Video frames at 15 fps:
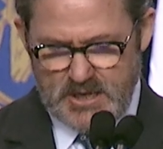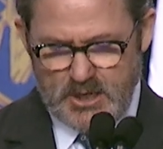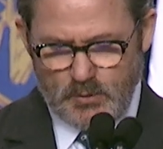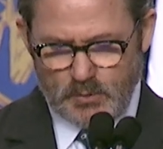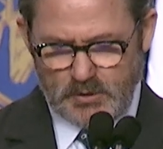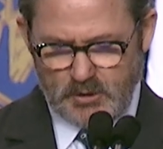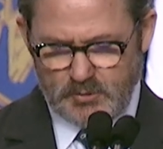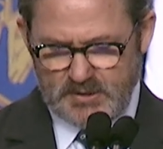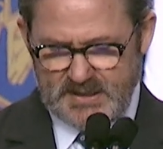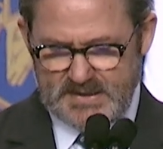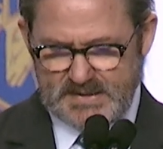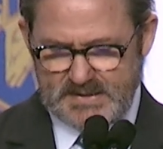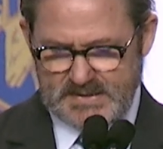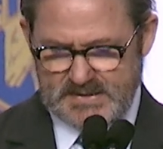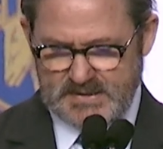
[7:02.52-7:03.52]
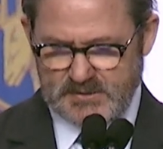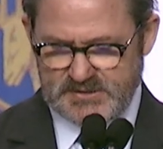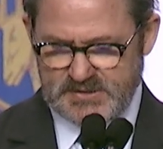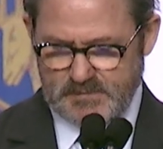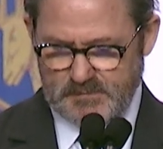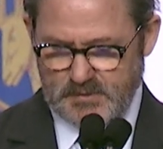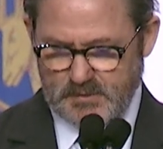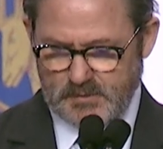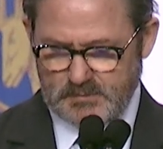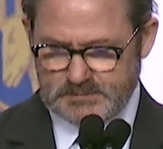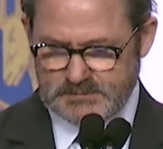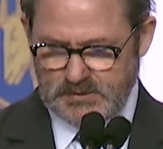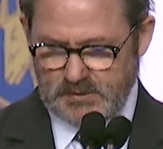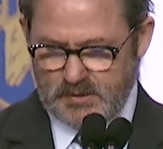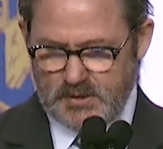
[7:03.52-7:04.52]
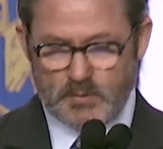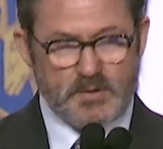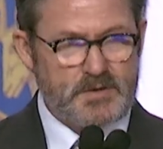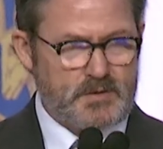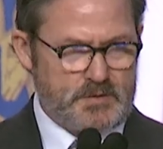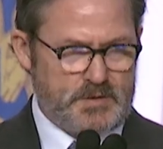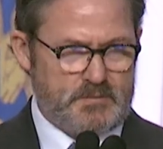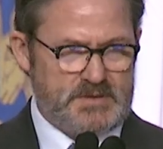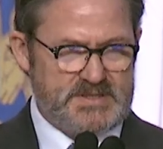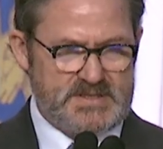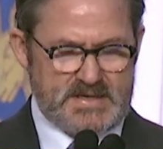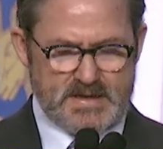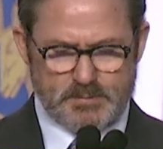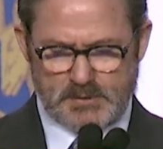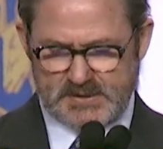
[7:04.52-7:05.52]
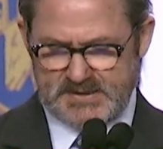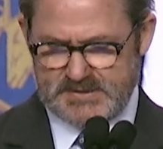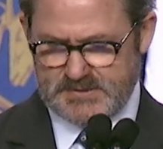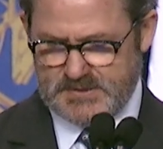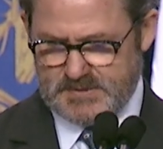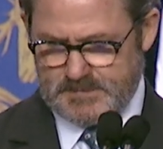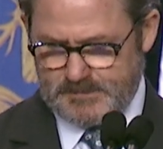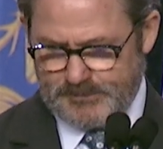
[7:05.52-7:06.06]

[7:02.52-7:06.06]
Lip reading: We're located in Nelsonville, along with our 3 stoplights.